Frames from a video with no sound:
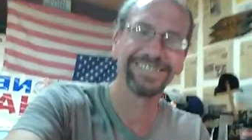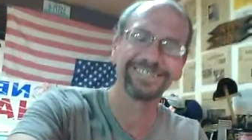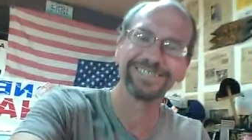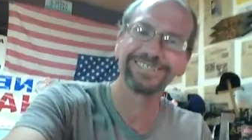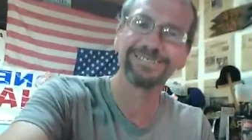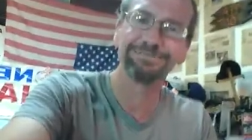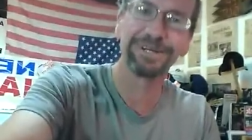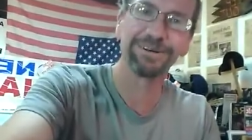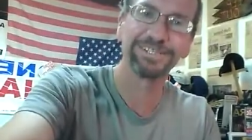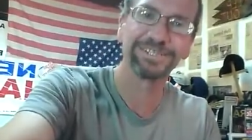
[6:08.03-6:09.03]
You know, this is
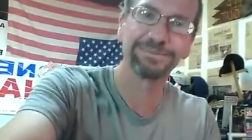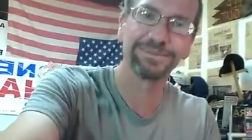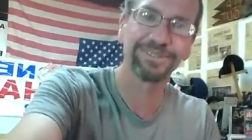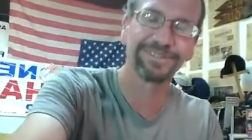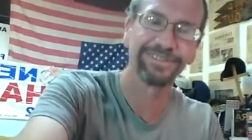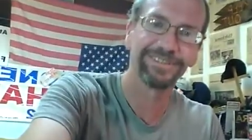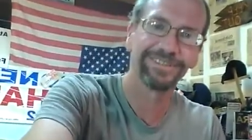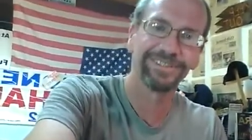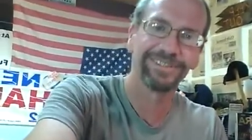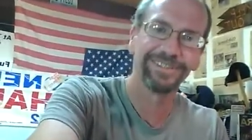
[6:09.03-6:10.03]
marriage number
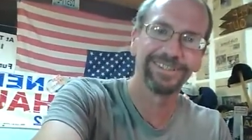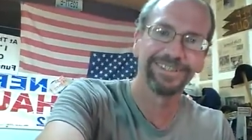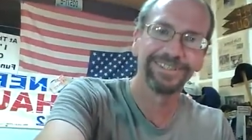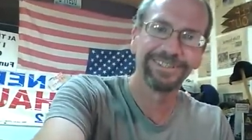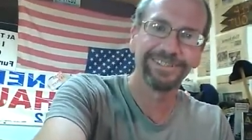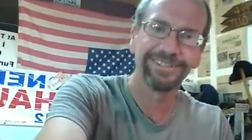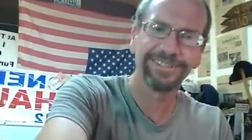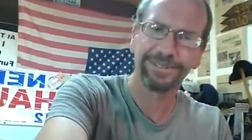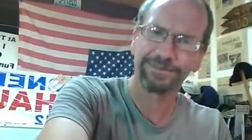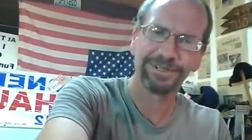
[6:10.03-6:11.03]

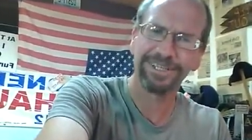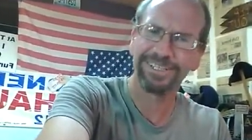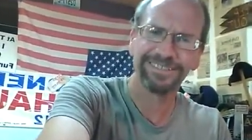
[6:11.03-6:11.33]
3.